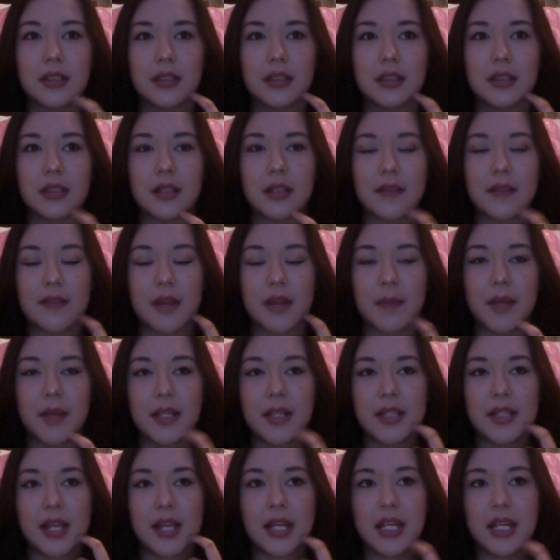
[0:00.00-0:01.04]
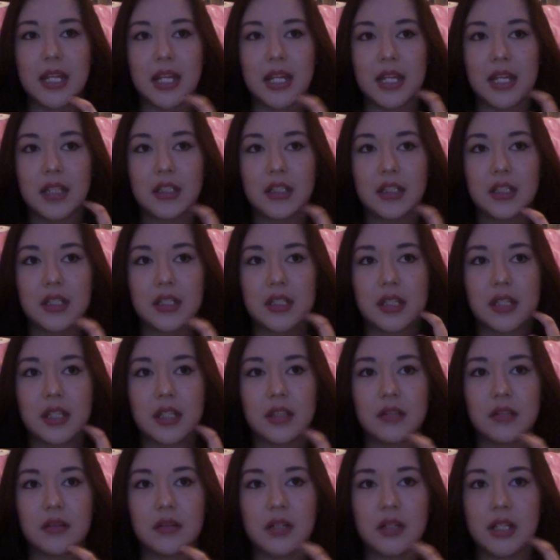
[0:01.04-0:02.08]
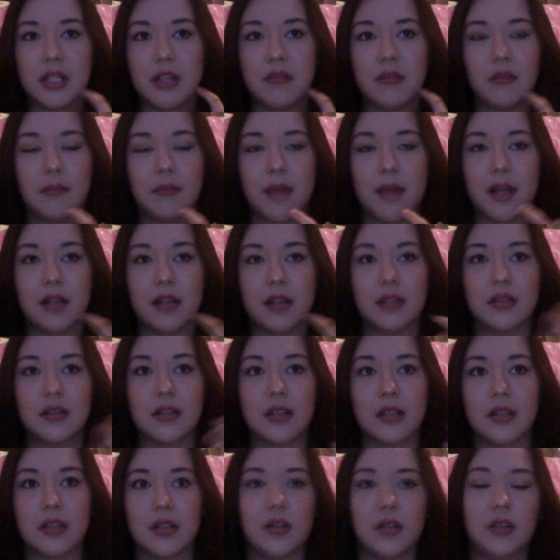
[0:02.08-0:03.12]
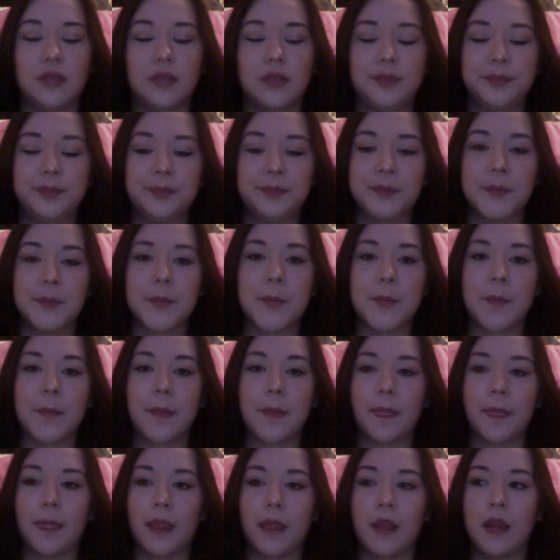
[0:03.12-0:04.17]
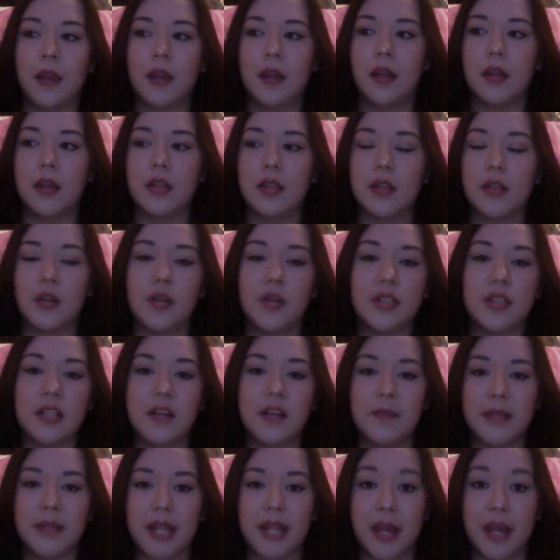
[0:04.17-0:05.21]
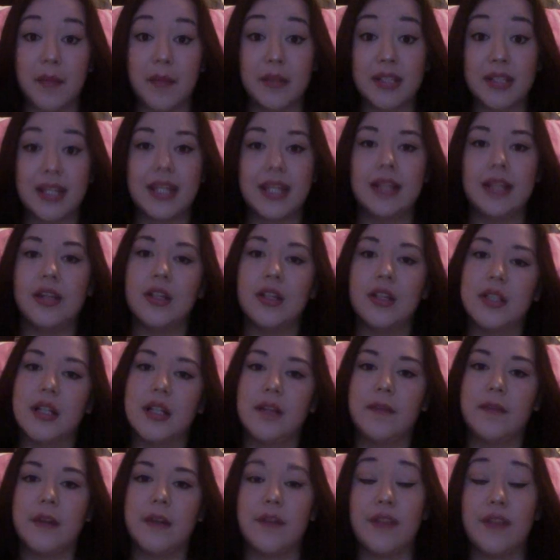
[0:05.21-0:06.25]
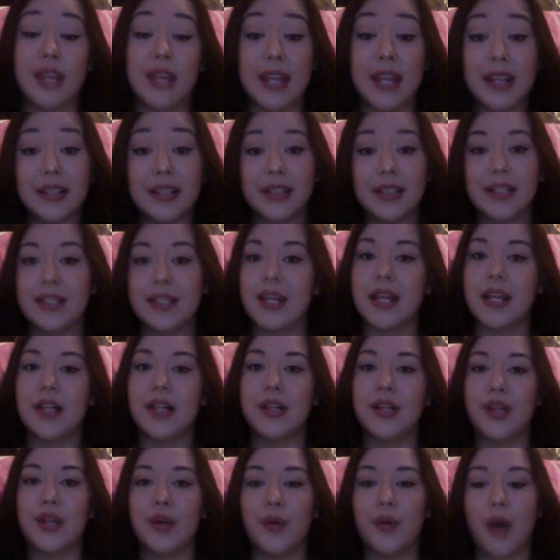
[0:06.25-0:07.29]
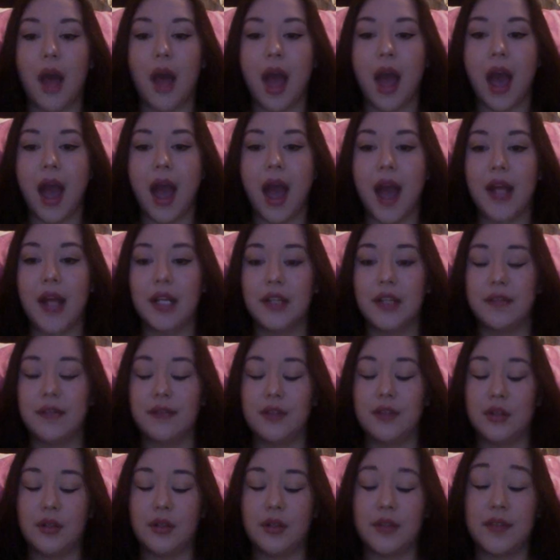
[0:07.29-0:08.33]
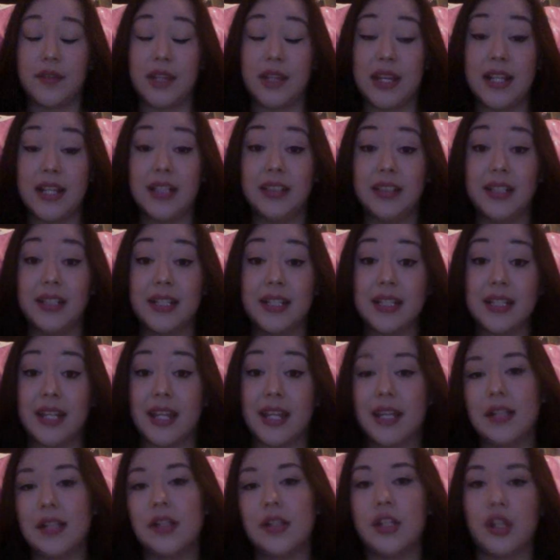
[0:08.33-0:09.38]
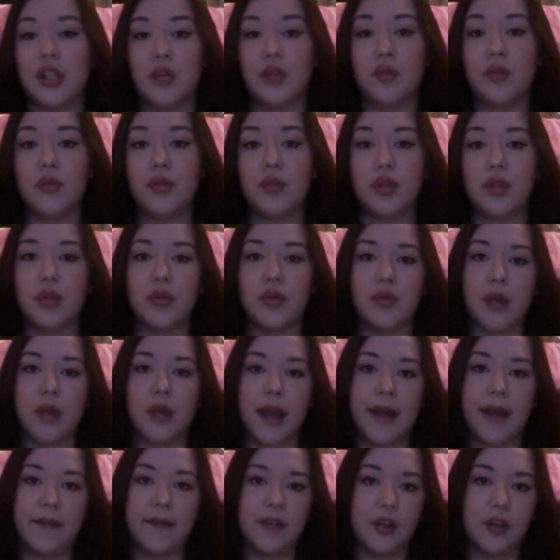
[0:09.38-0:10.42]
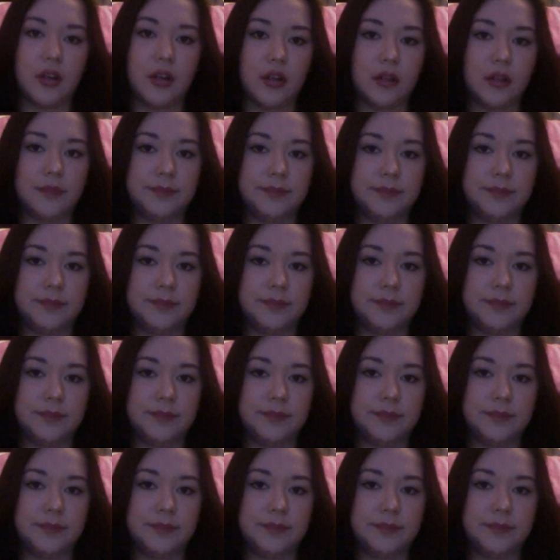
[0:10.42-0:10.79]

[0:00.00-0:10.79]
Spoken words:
If that makes any English sense or any grammatical sense at all. So instead of being able to heal yourself, you have the Higgledies to heal you. And if you don't have the Higgledies to heal you, you have your